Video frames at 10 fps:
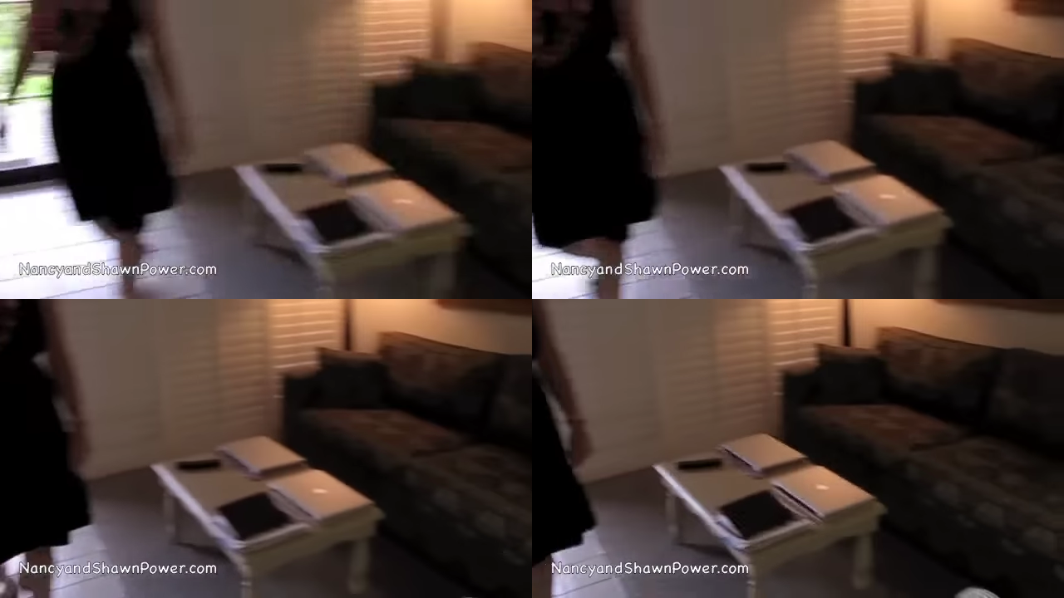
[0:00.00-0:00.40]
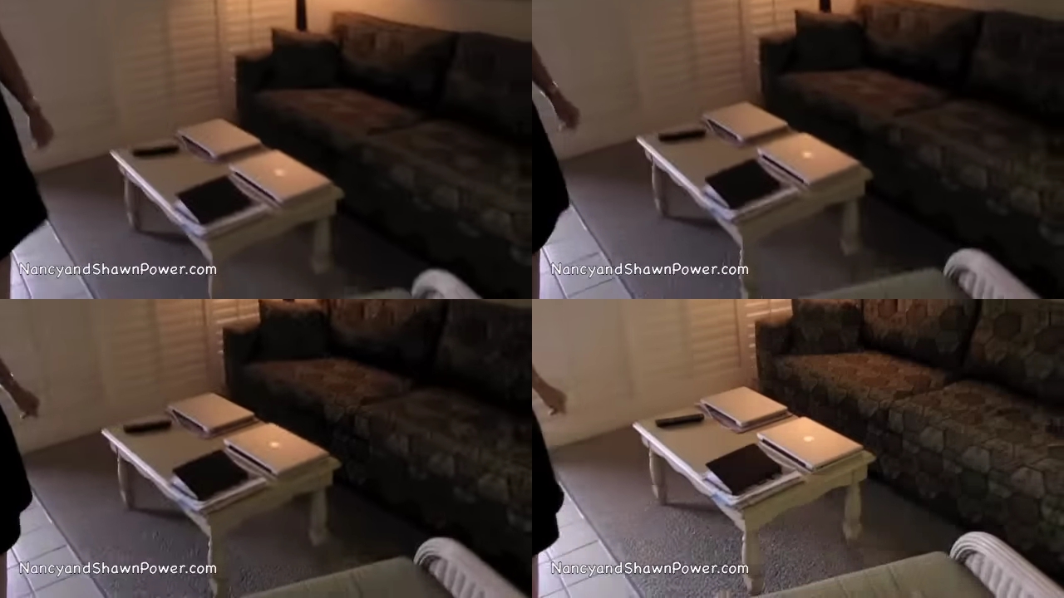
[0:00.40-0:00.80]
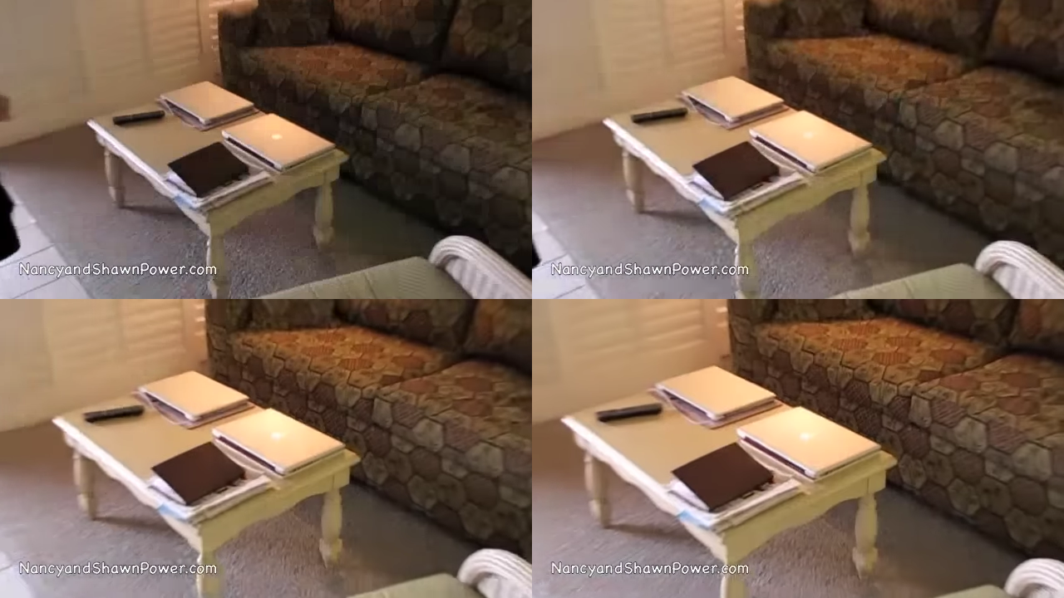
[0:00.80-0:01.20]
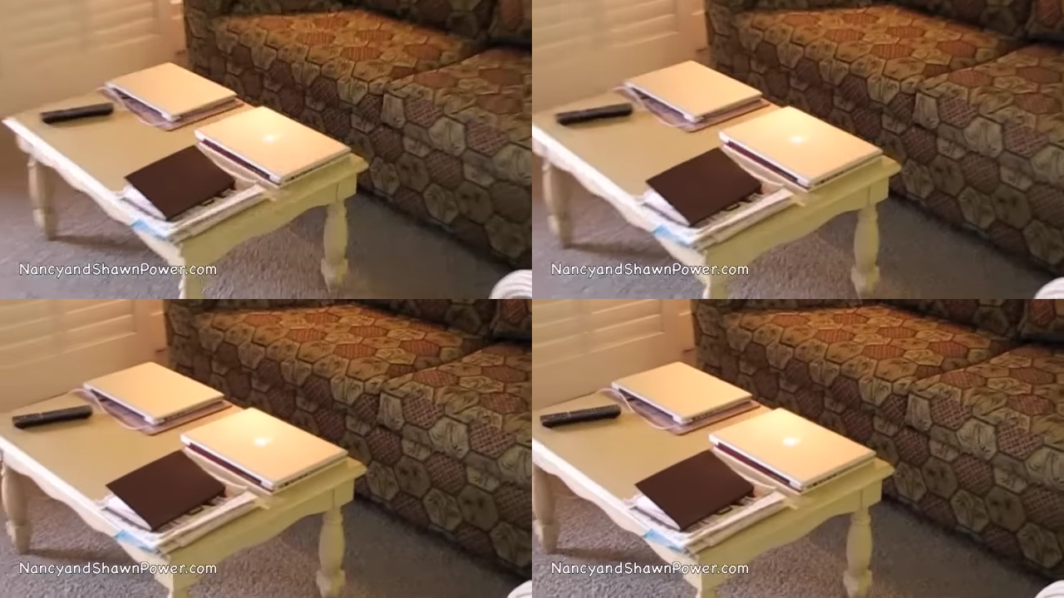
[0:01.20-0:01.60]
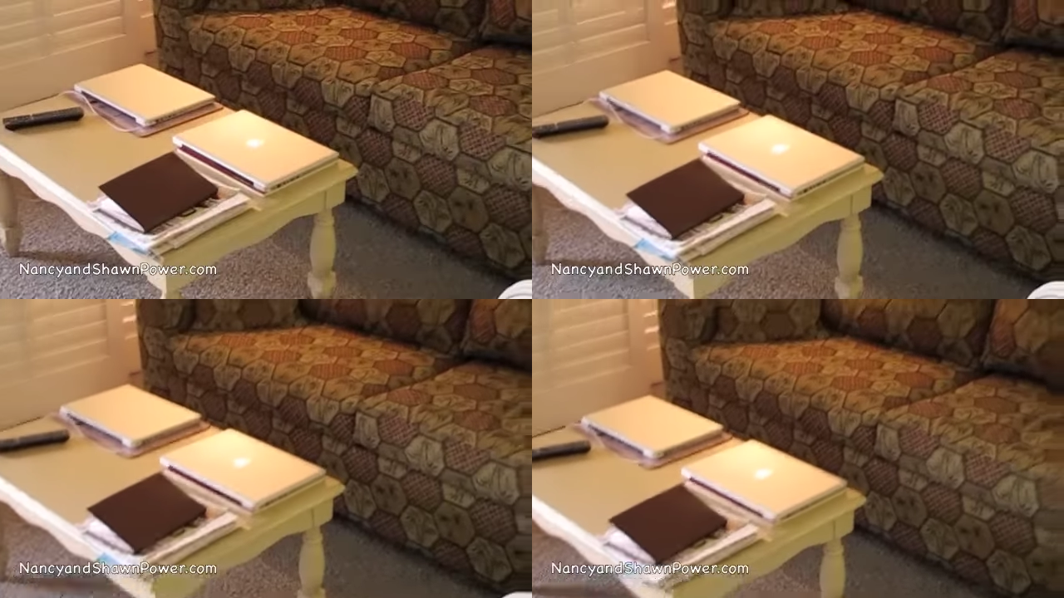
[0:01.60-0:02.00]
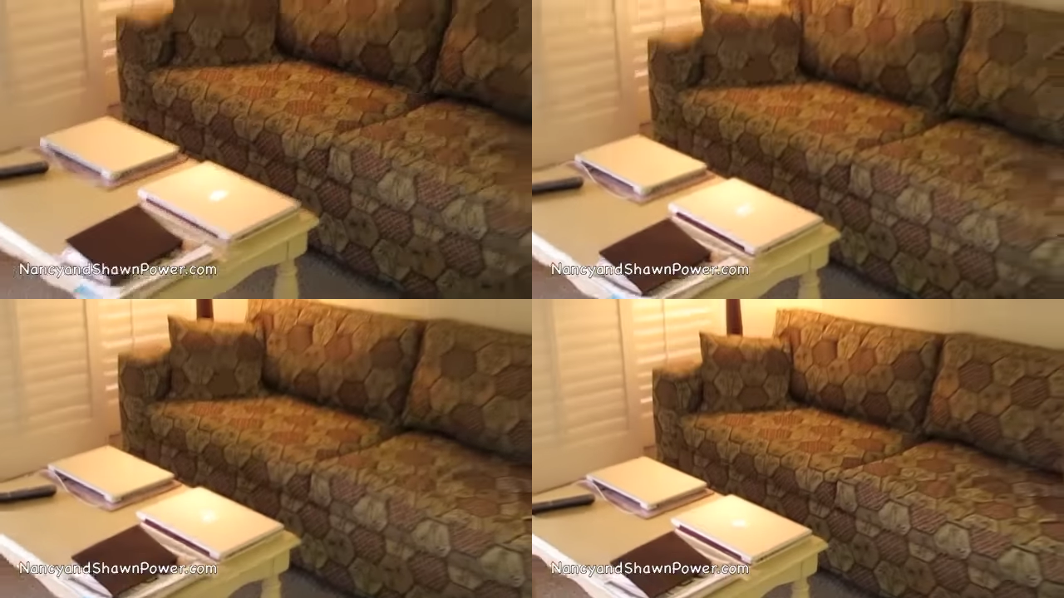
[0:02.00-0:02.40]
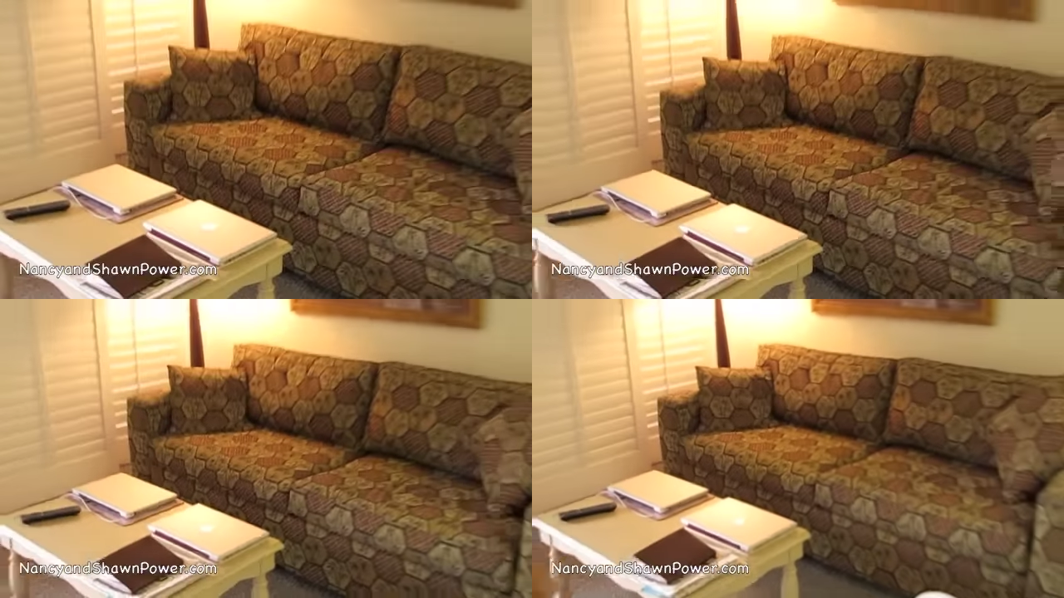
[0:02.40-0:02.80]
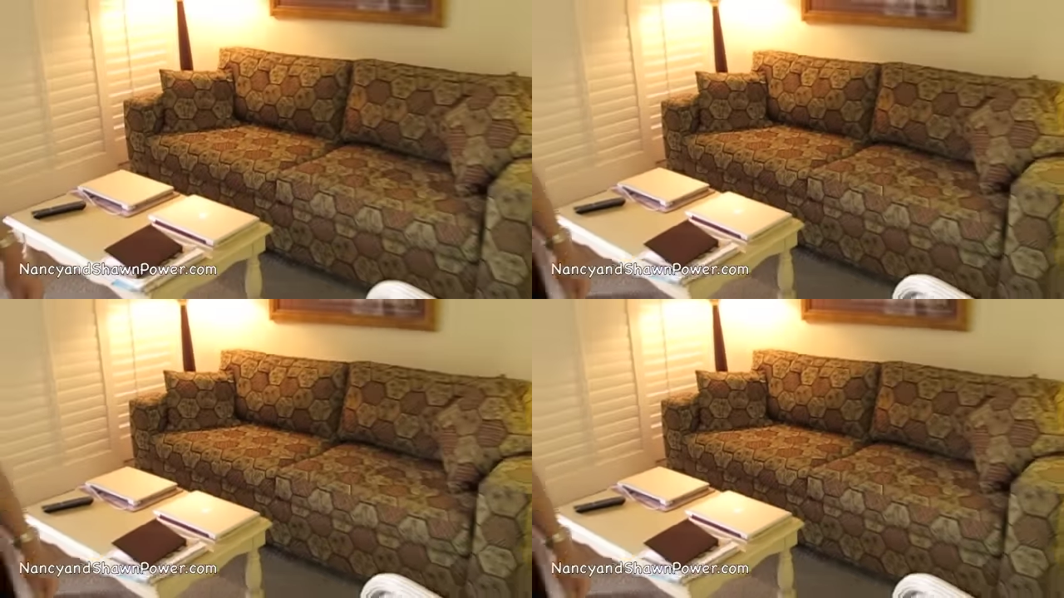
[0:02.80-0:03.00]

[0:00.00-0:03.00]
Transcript: Nobody's mouth can be seen.